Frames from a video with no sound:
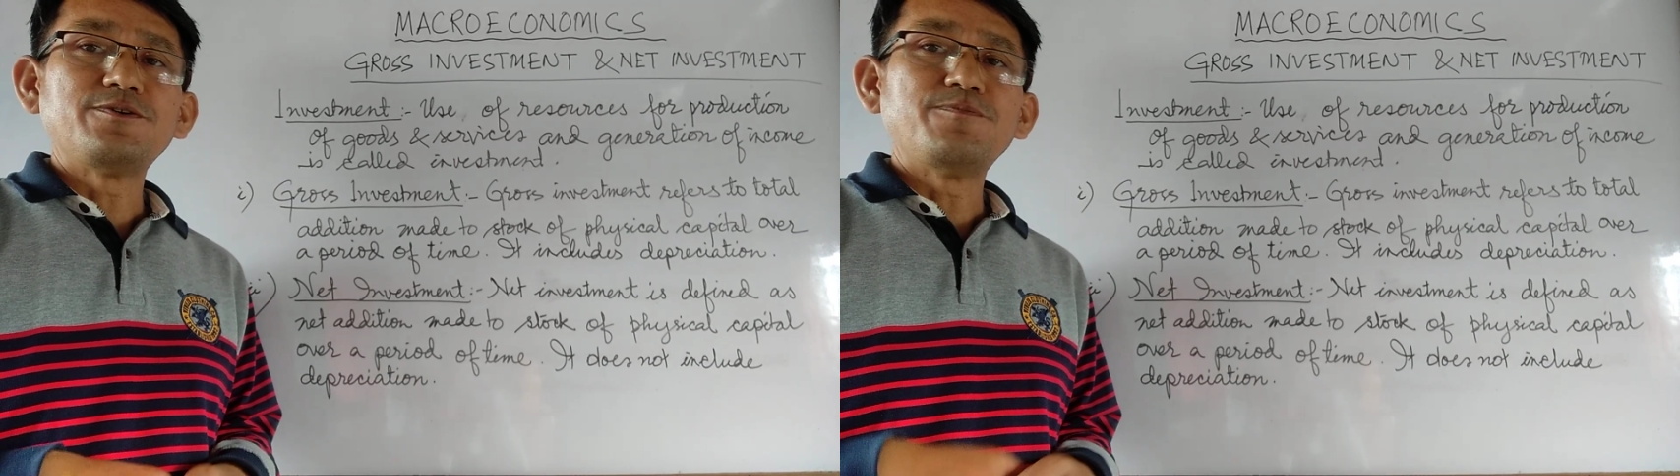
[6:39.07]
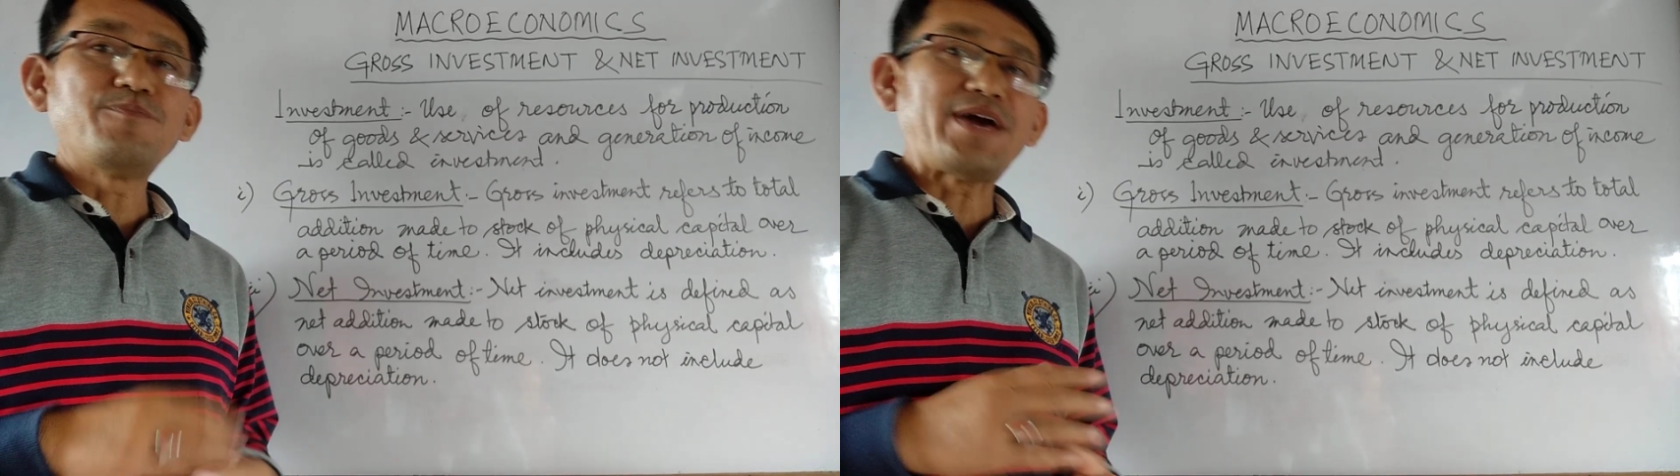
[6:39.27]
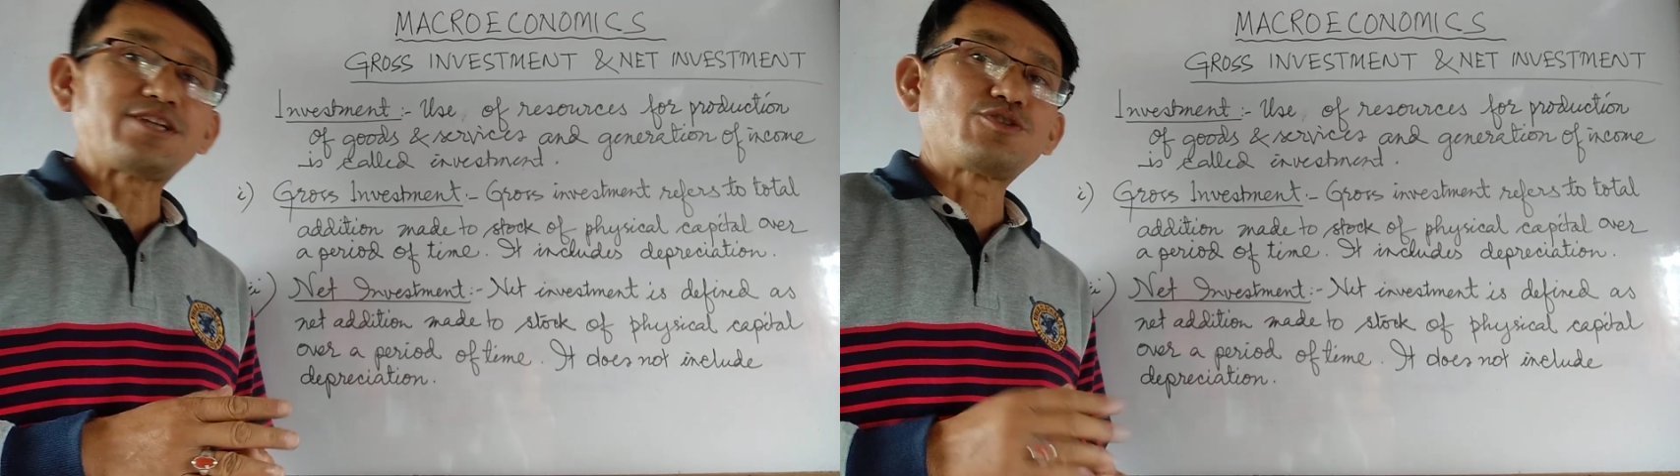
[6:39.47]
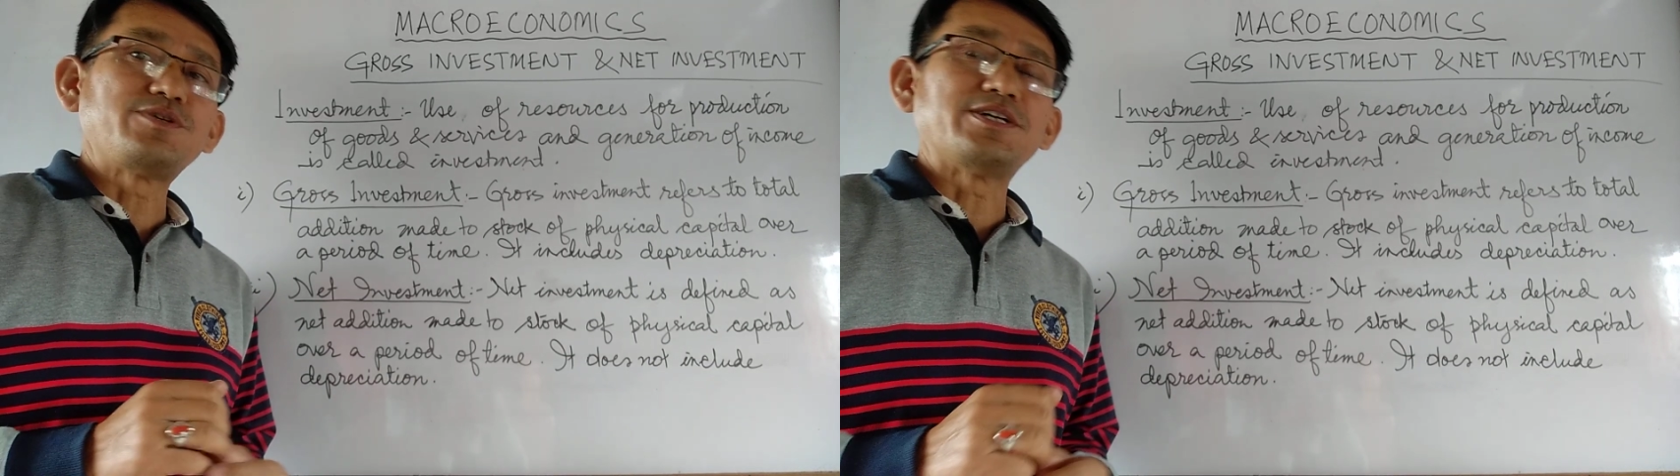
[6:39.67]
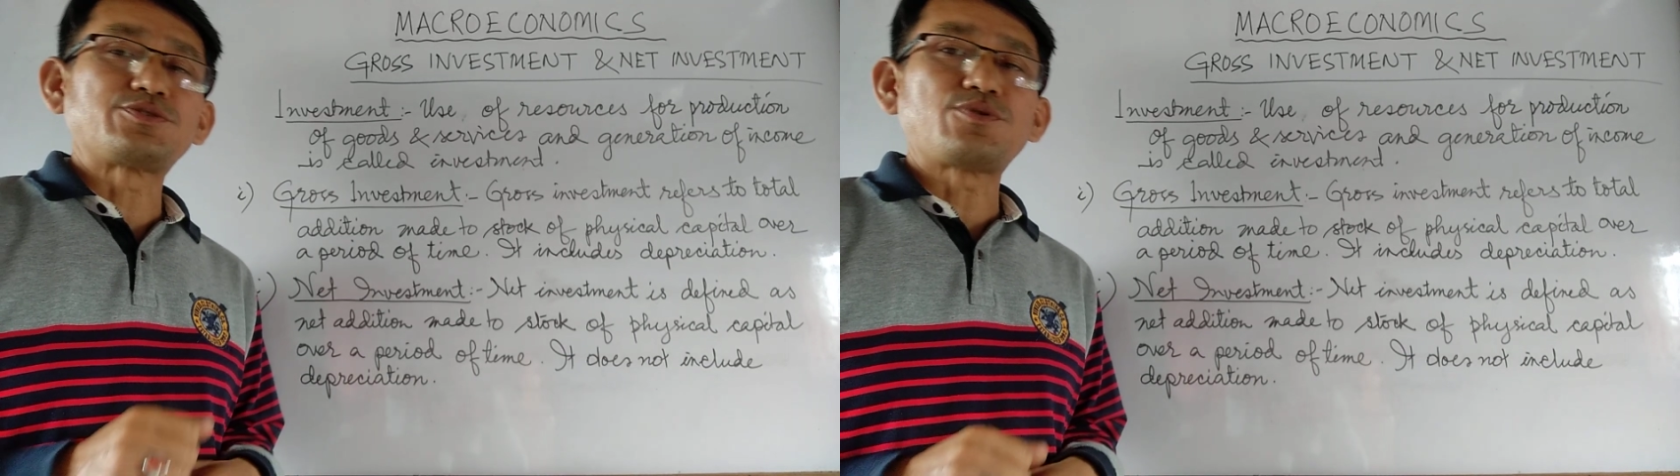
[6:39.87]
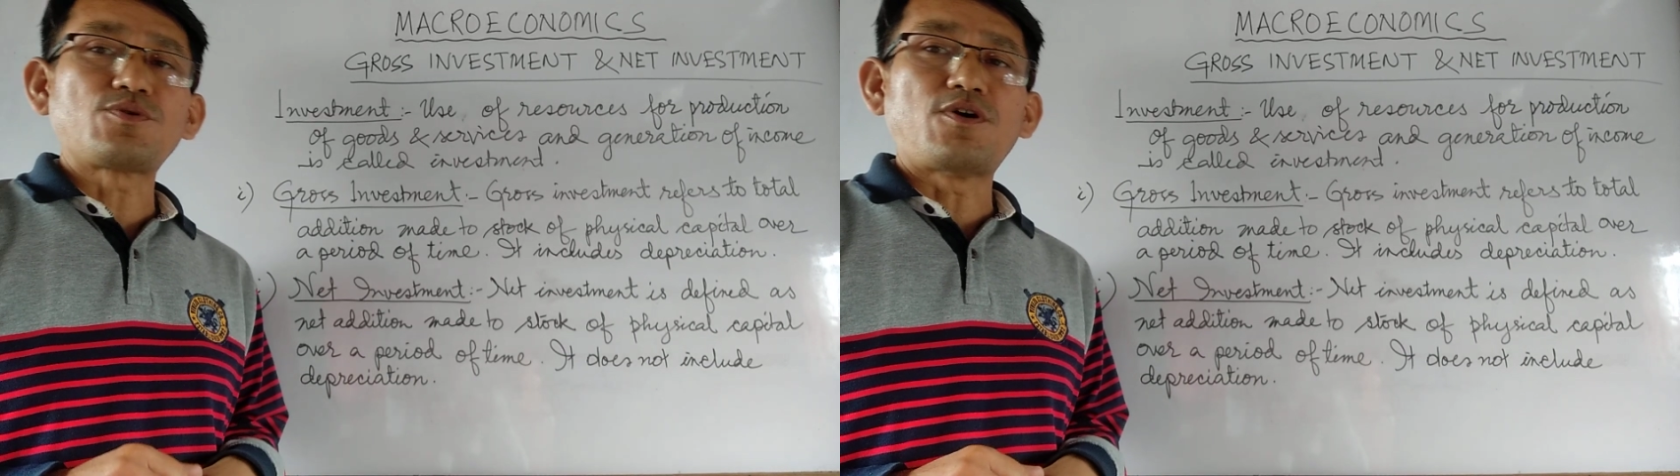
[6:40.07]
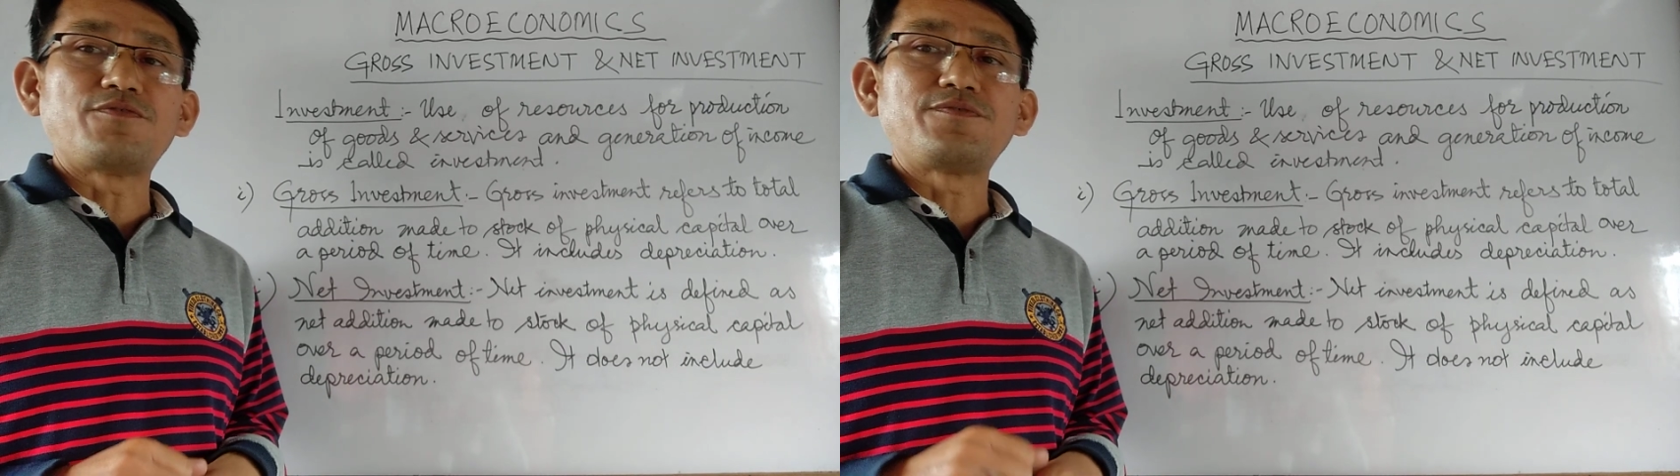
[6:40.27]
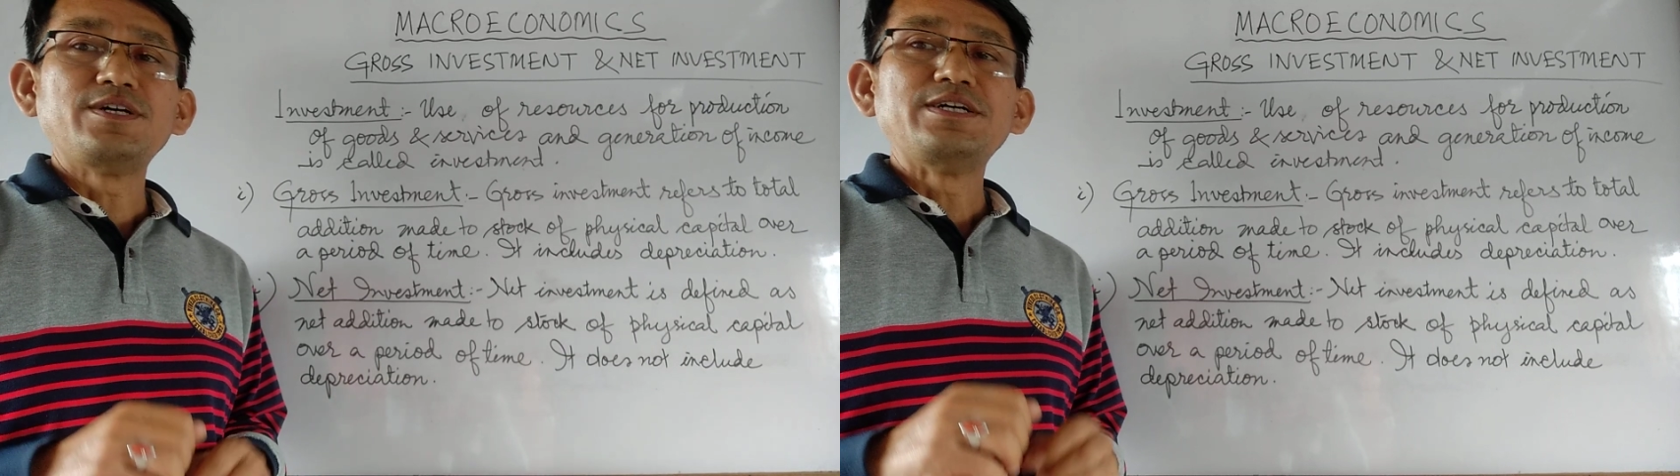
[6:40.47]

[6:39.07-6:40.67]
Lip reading: made to the stock of